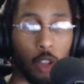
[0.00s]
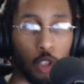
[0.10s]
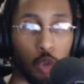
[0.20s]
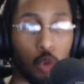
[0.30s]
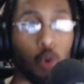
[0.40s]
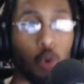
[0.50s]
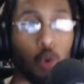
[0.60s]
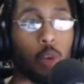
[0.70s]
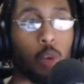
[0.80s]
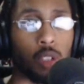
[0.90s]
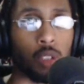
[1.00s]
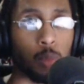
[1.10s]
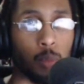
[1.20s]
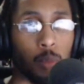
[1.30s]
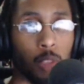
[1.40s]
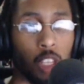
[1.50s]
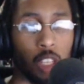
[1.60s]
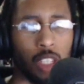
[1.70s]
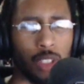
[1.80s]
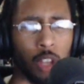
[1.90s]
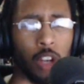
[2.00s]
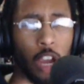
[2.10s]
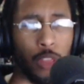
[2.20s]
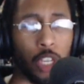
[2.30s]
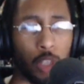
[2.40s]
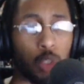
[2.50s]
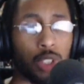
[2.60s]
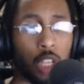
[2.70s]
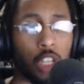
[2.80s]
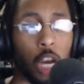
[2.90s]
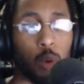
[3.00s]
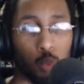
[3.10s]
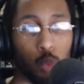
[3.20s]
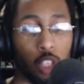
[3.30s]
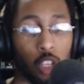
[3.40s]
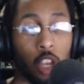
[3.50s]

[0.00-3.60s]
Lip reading: it was Sentai was really